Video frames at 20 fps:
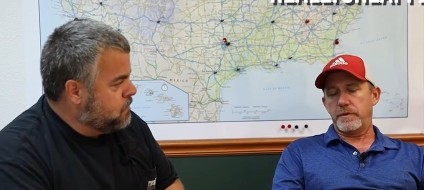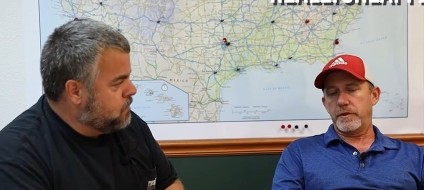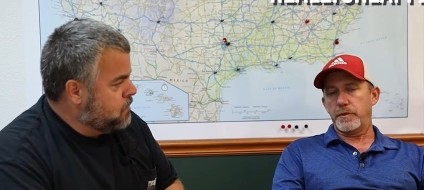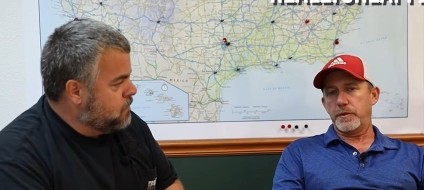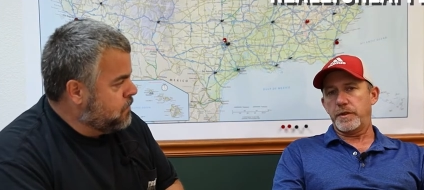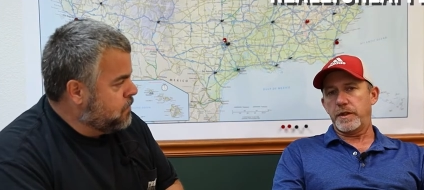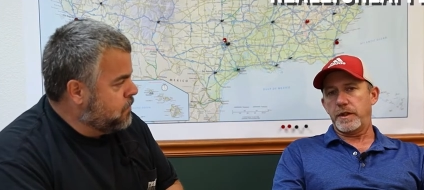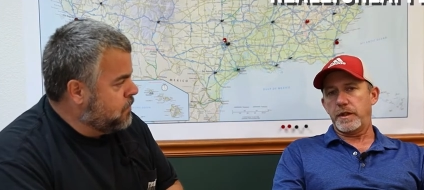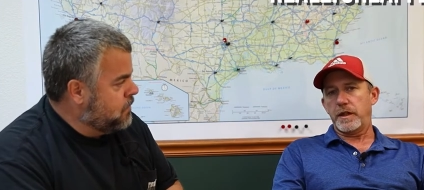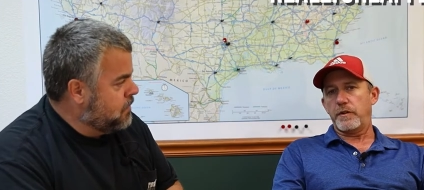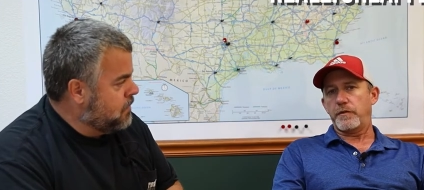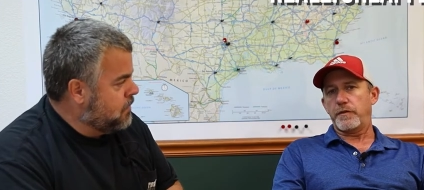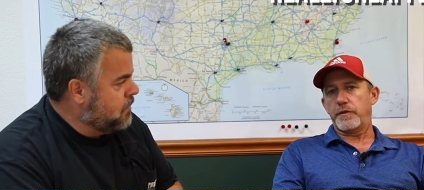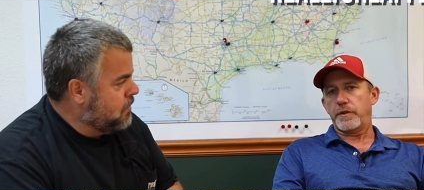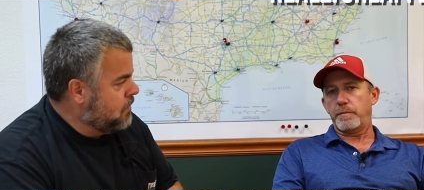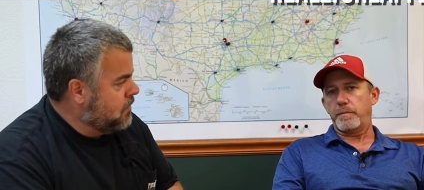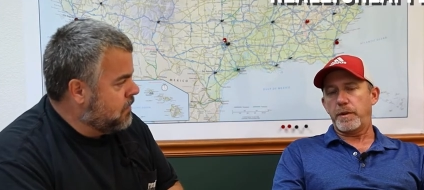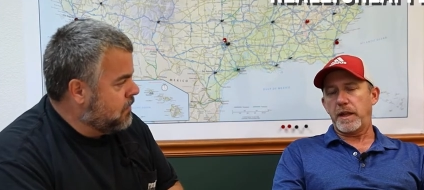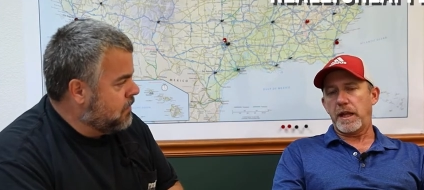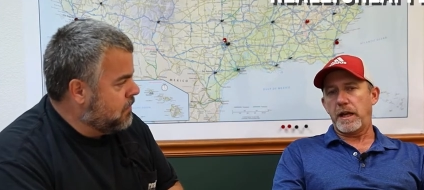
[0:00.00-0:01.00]
Speaker 1: doing it
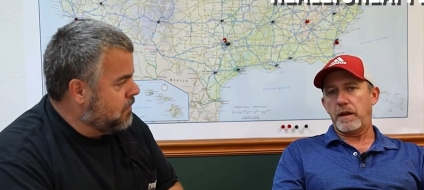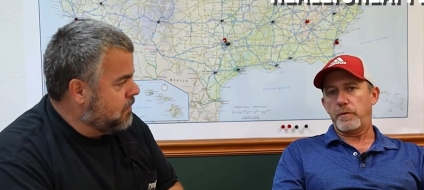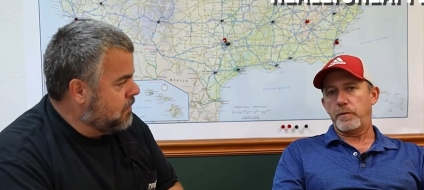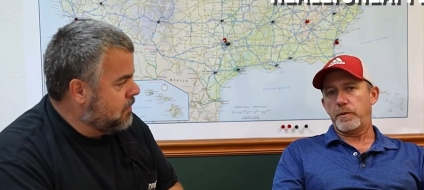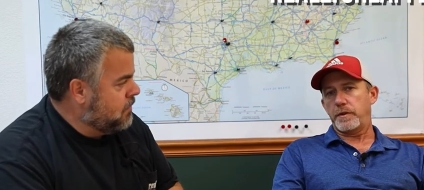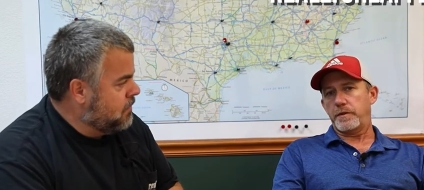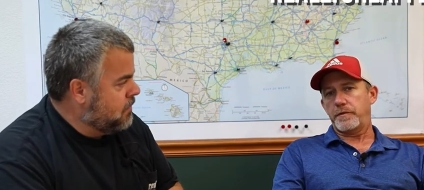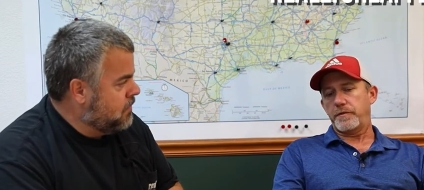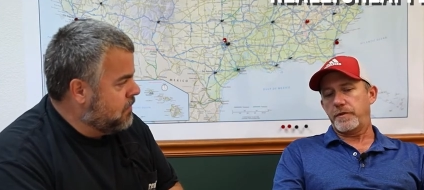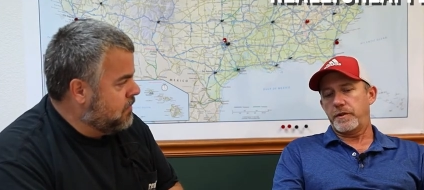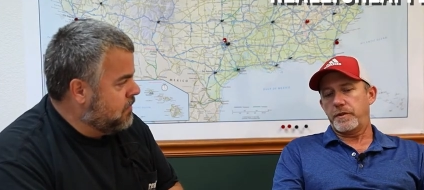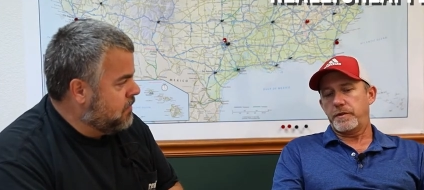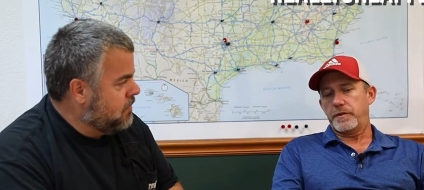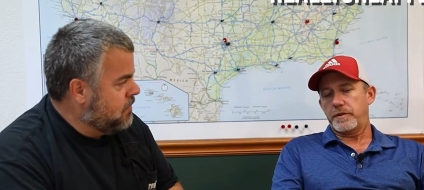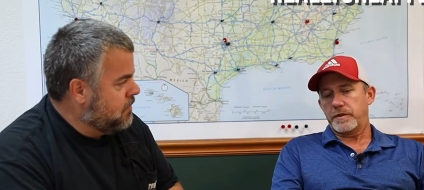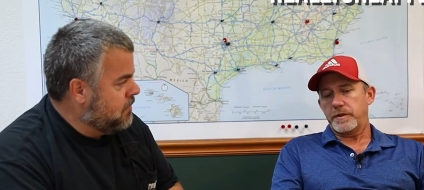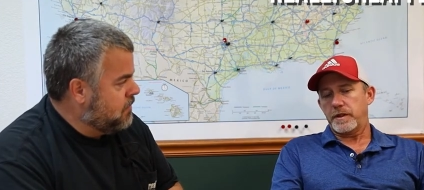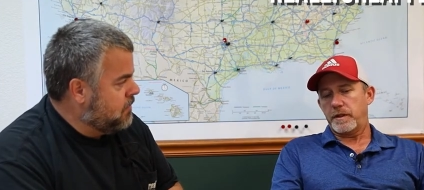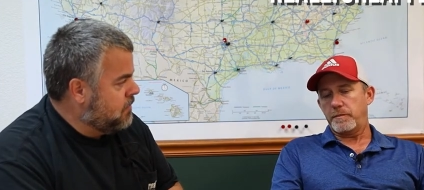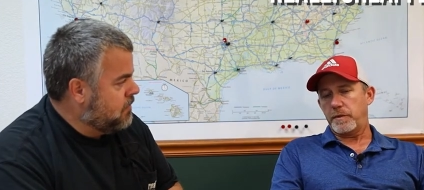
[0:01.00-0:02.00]
over a plywood. If you're
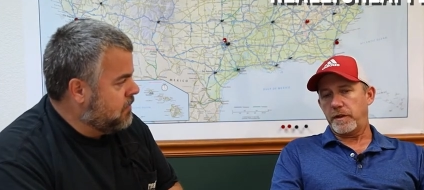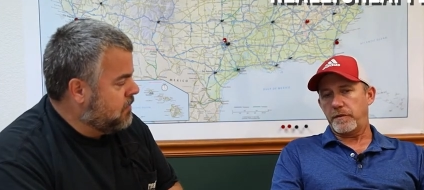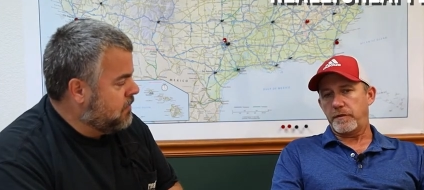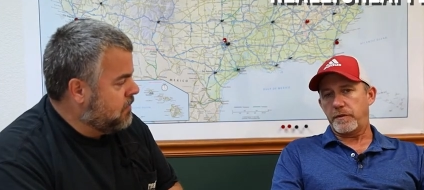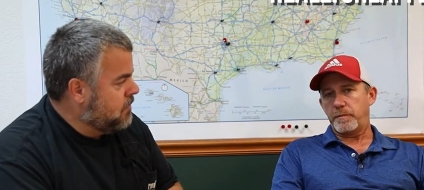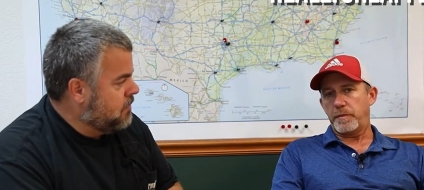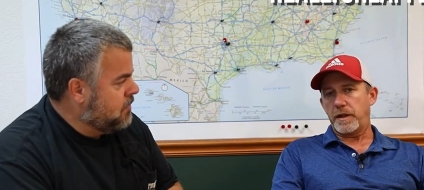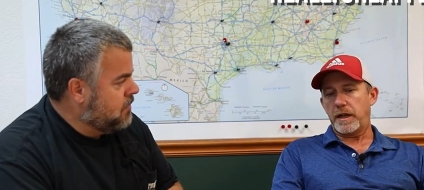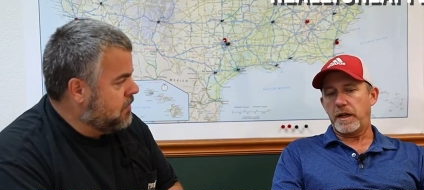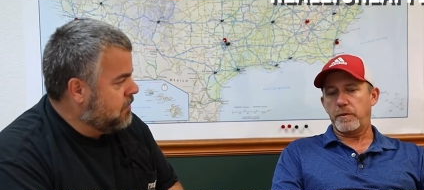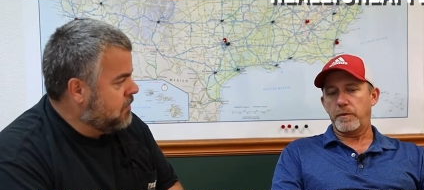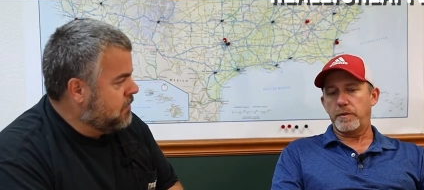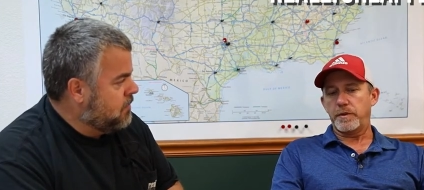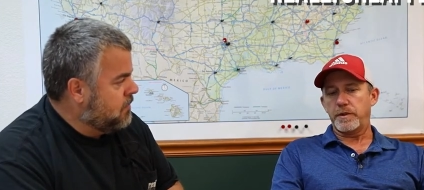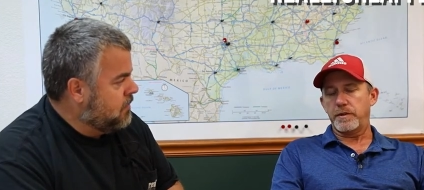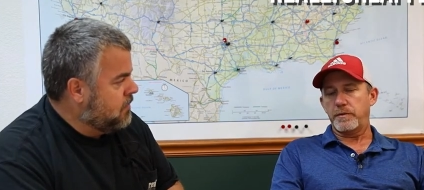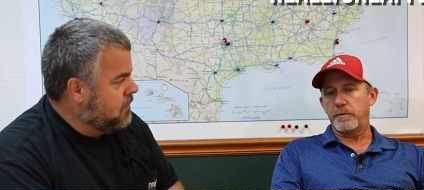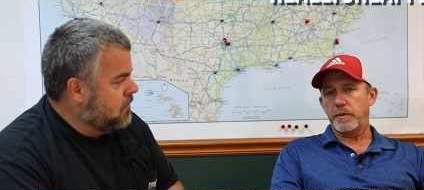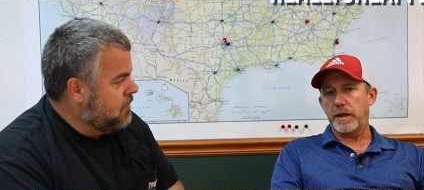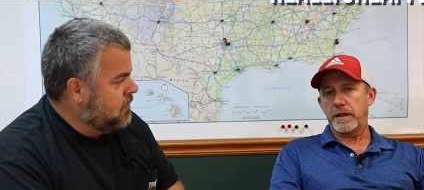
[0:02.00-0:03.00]
doing something over
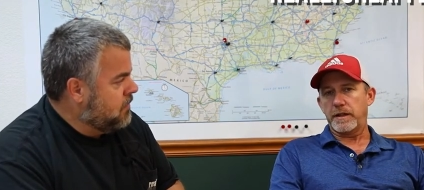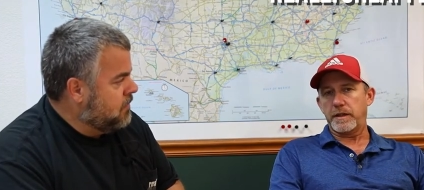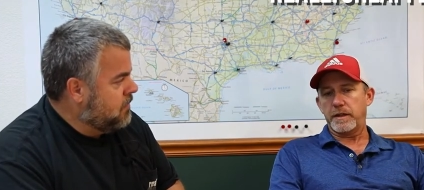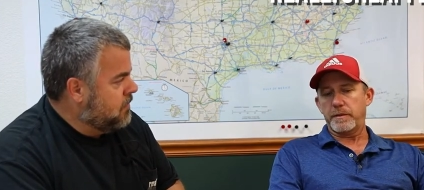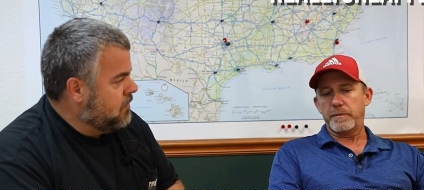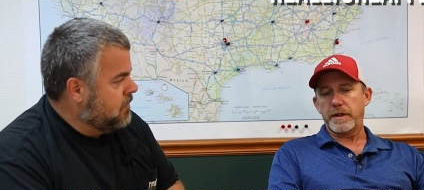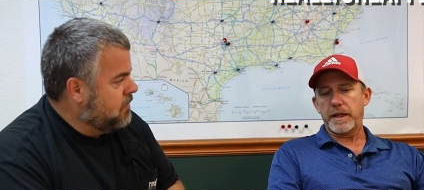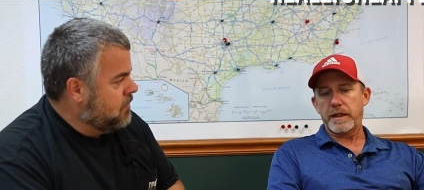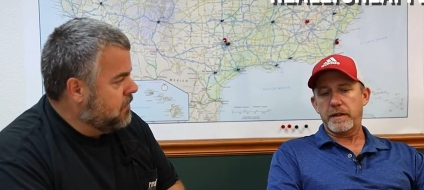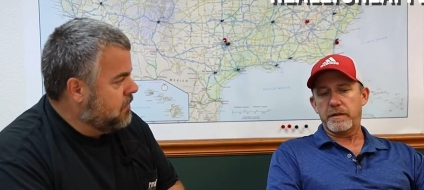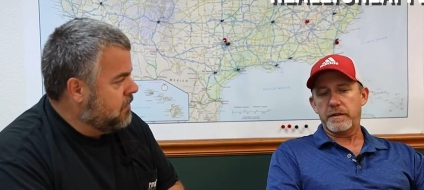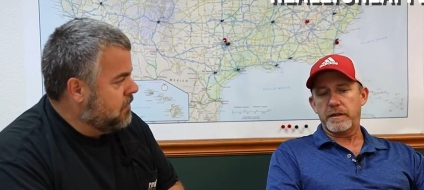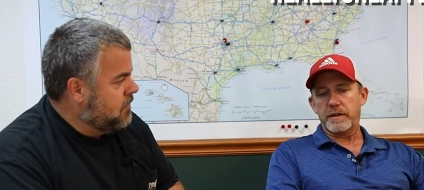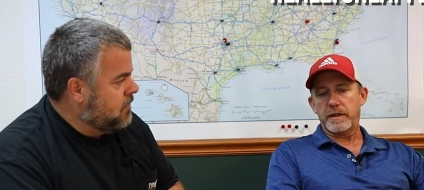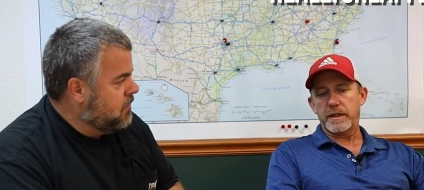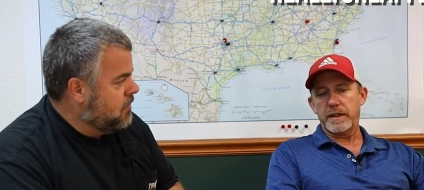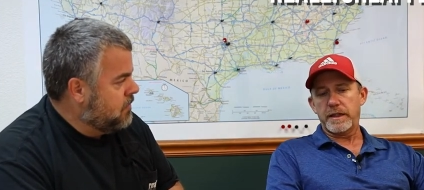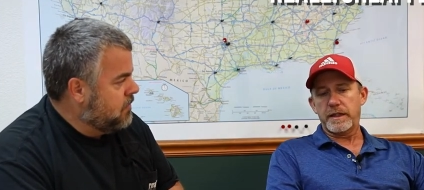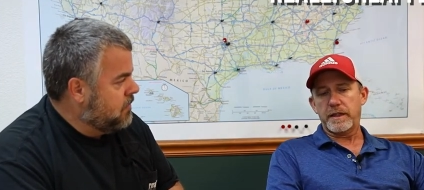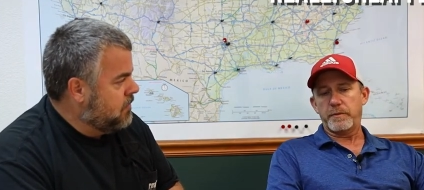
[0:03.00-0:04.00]
plywood, you wind up nailing
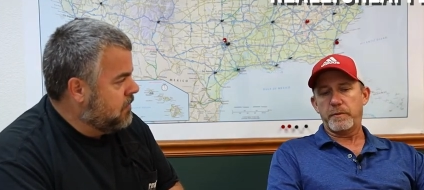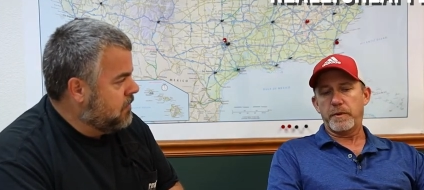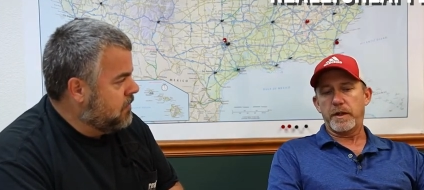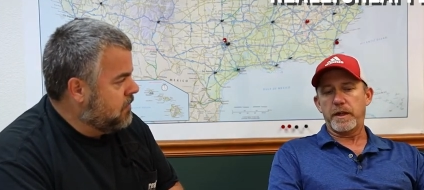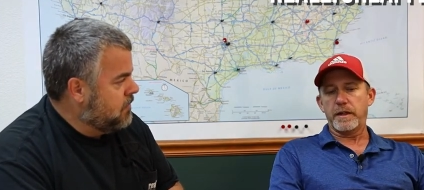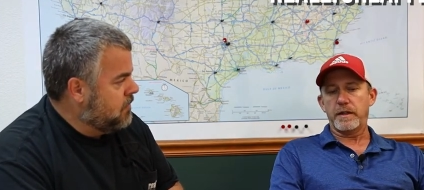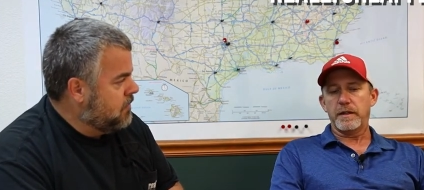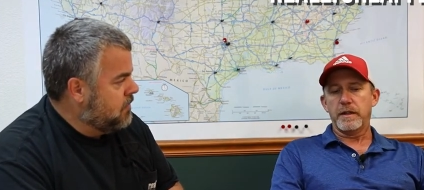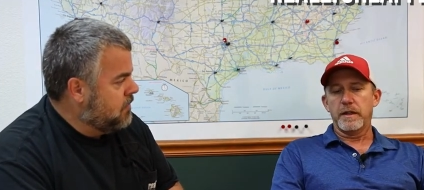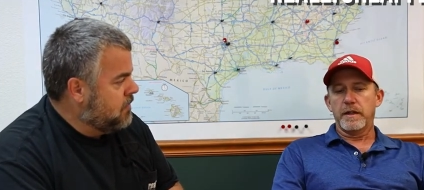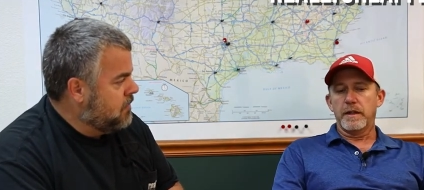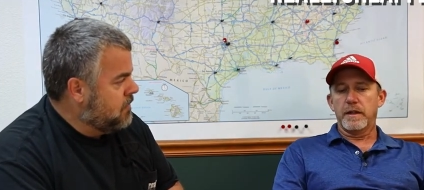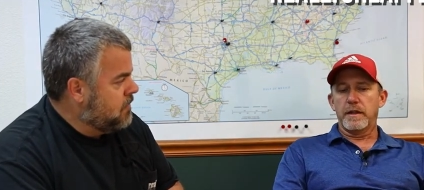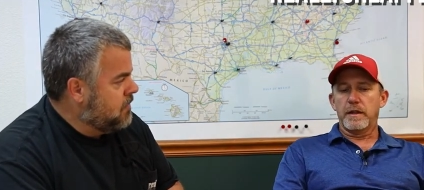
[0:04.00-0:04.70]
it anyway.